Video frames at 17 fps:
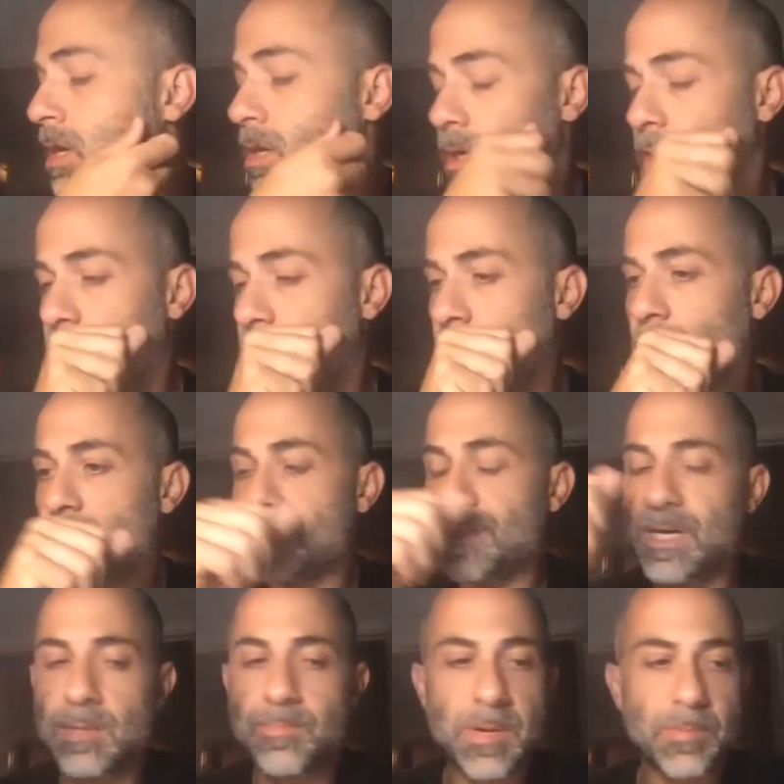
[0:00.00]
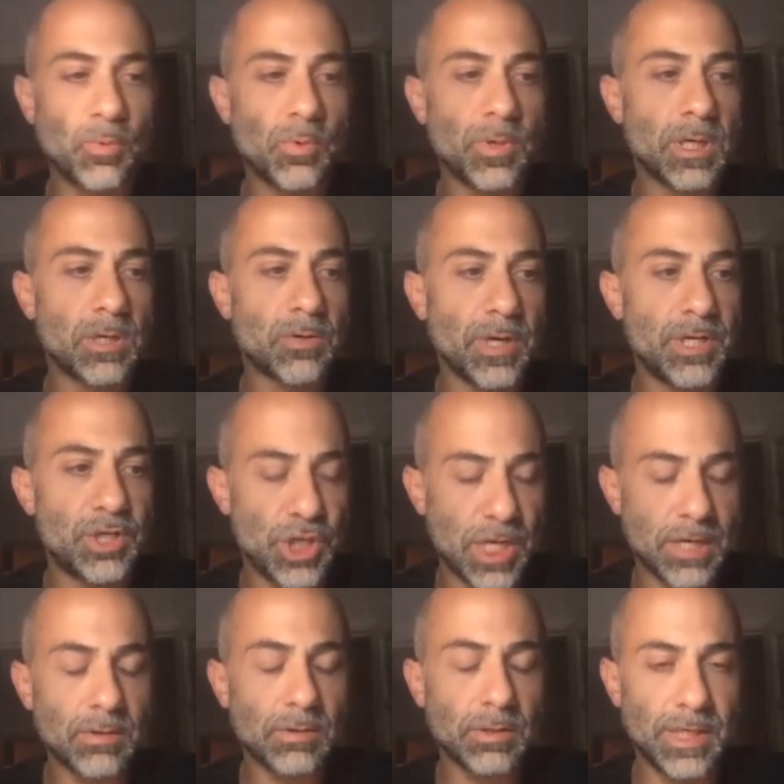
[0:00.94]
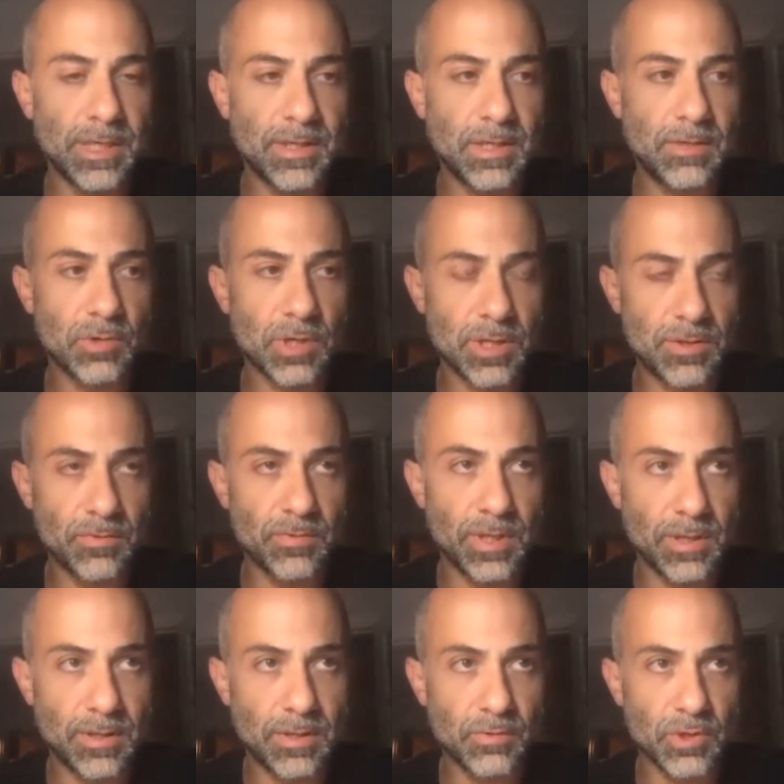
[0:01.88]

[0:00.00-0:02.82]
I think people would agree generally the